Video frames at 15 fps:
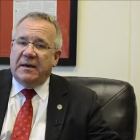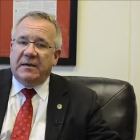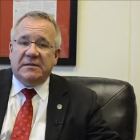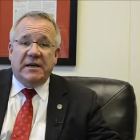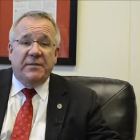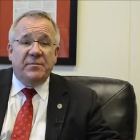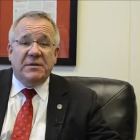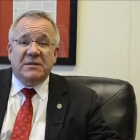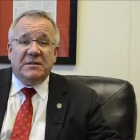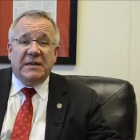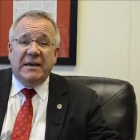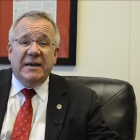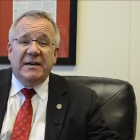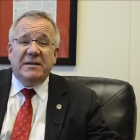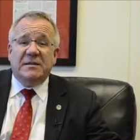As I've been
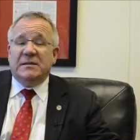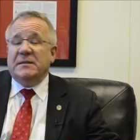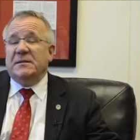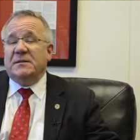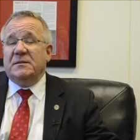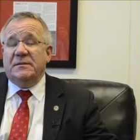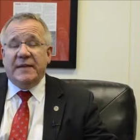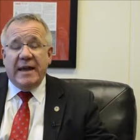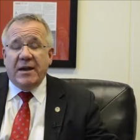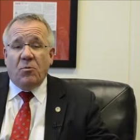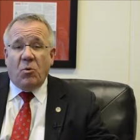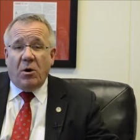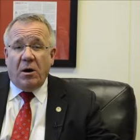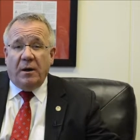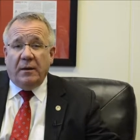saying since day
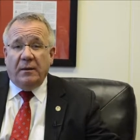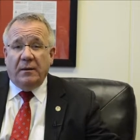one,